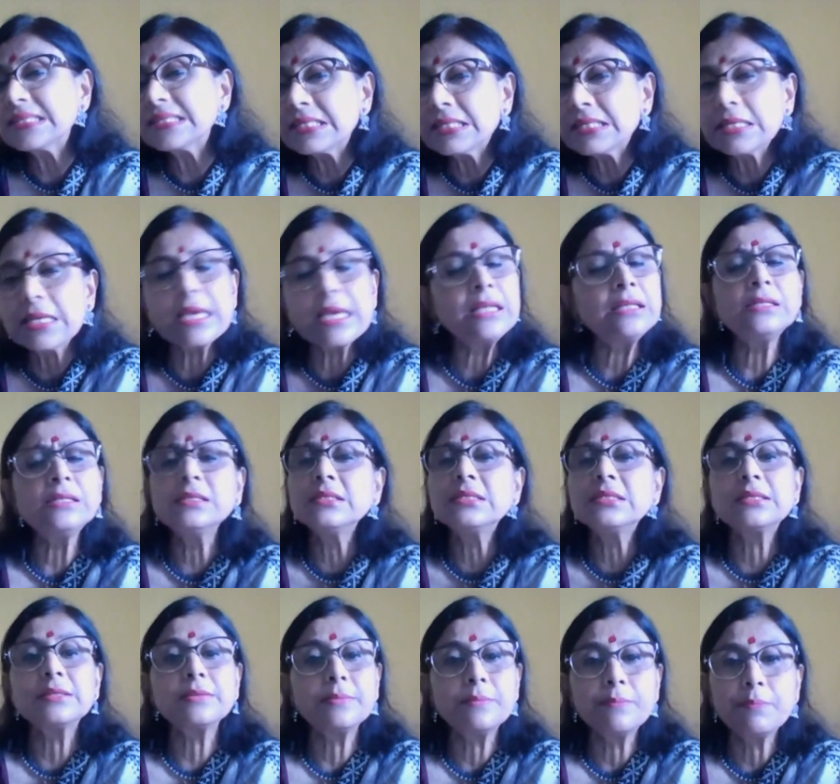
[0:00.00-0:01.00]

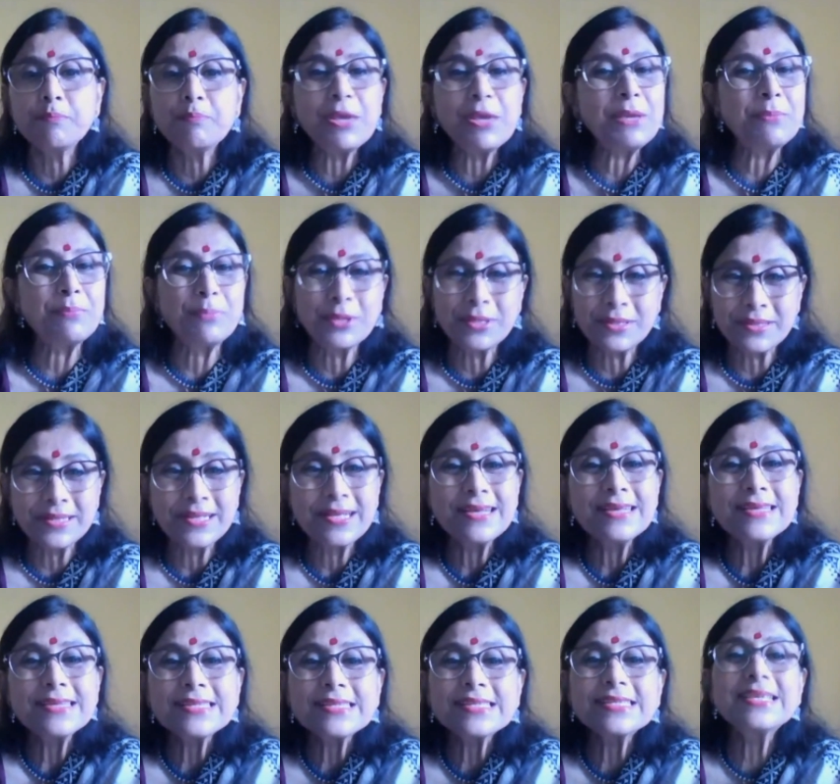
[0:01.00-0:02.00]
skilled people,
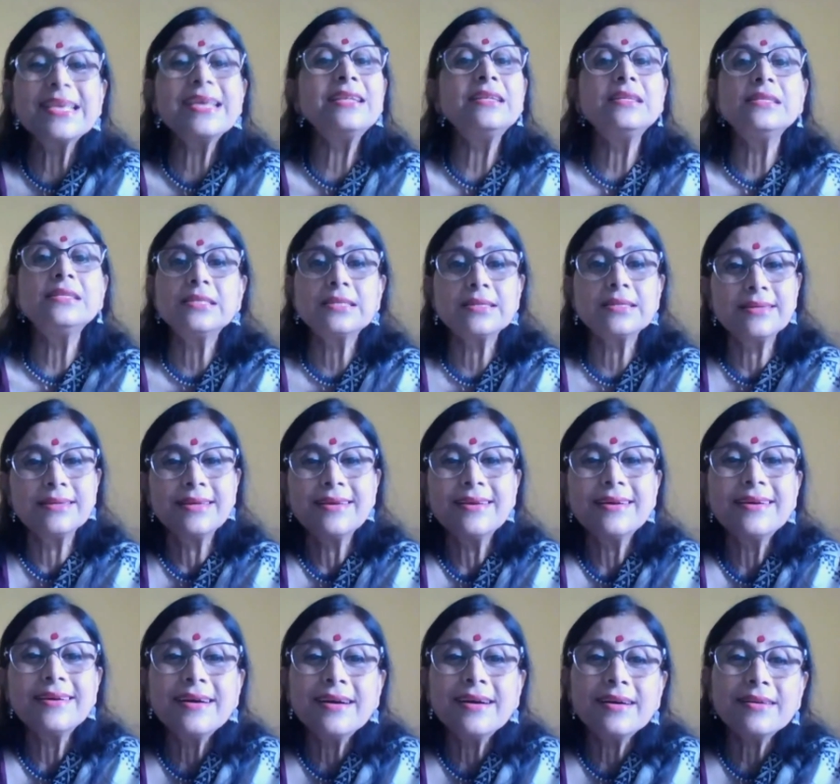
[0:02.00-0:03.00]
skilled
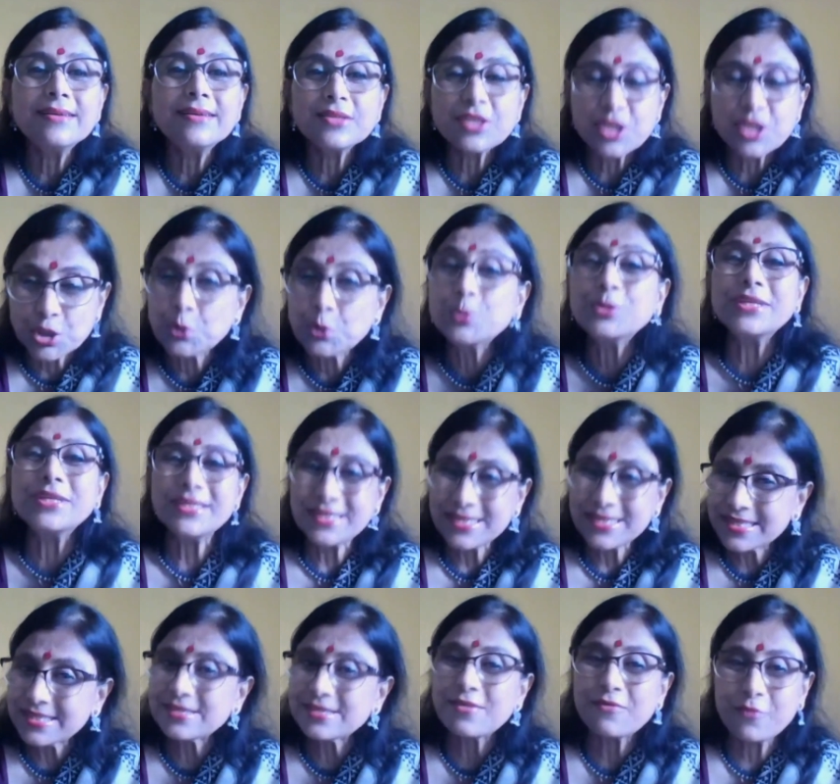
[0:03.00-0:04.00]
uh,
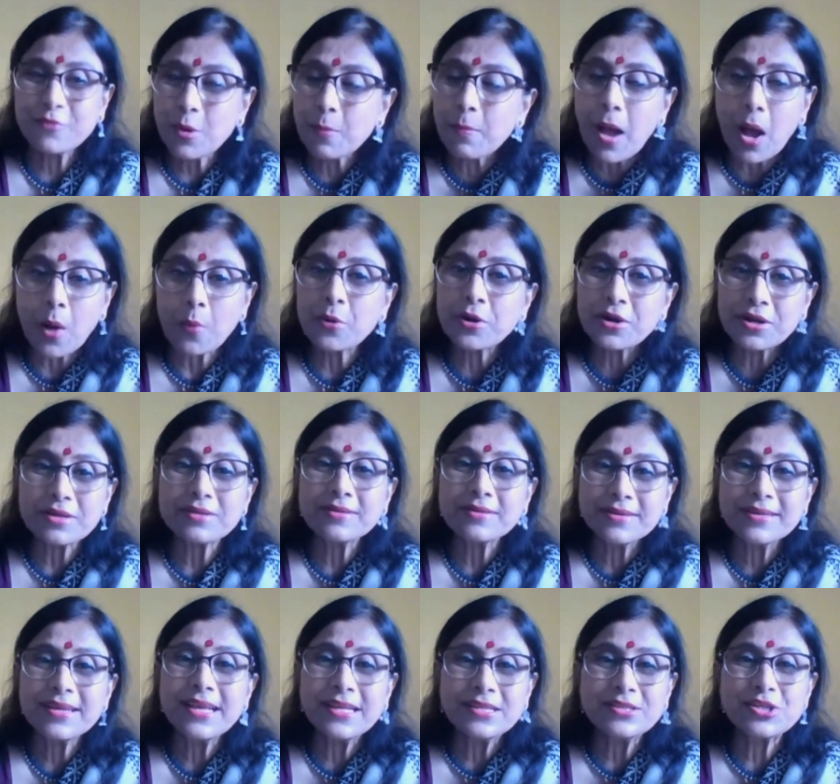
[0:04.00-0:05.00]
students from our
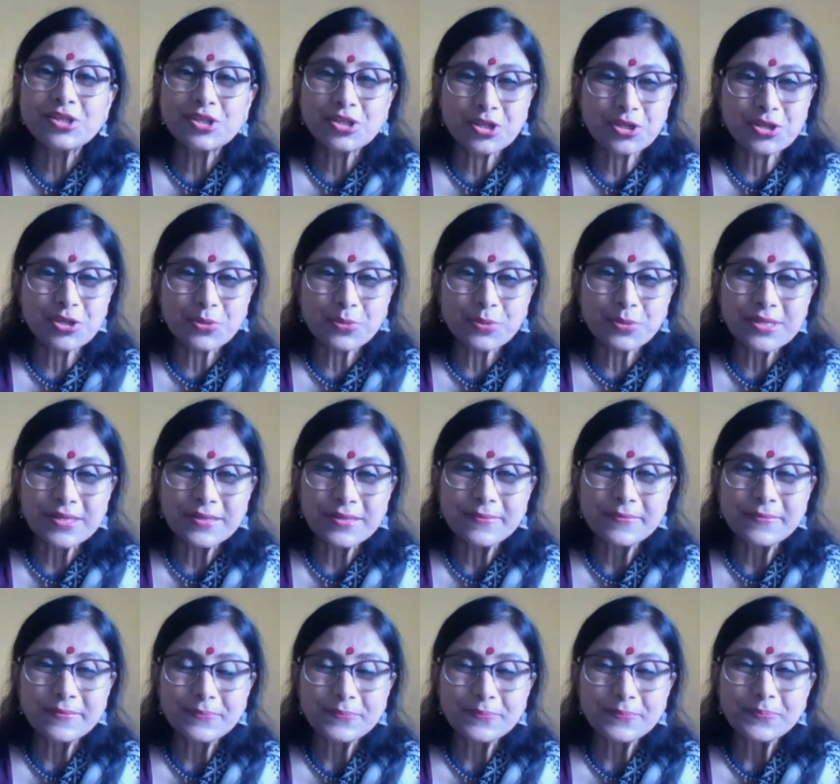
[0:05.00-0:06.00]
institute.
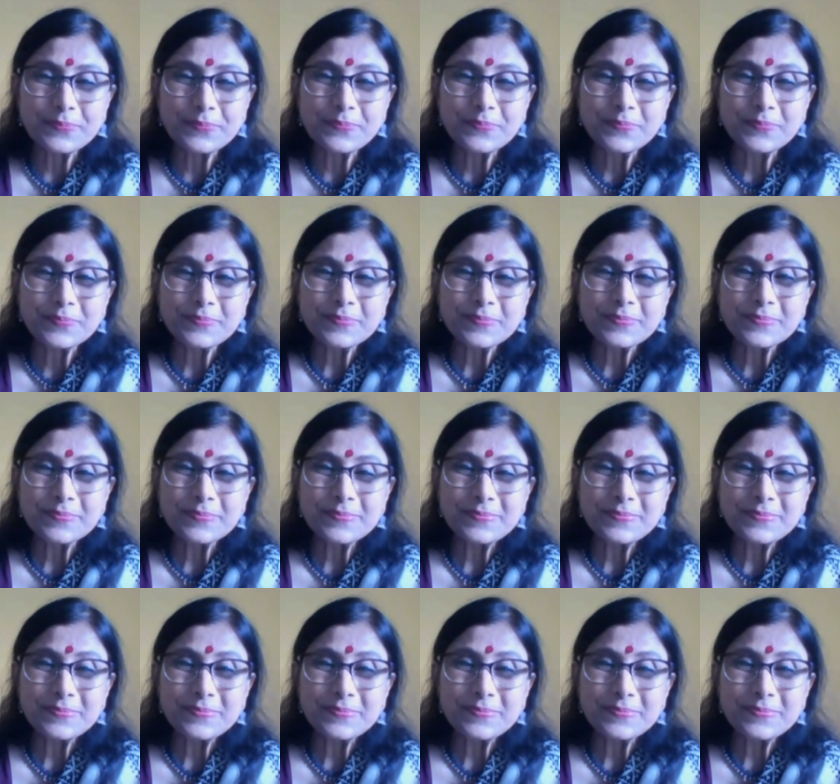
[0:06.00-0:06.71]
That's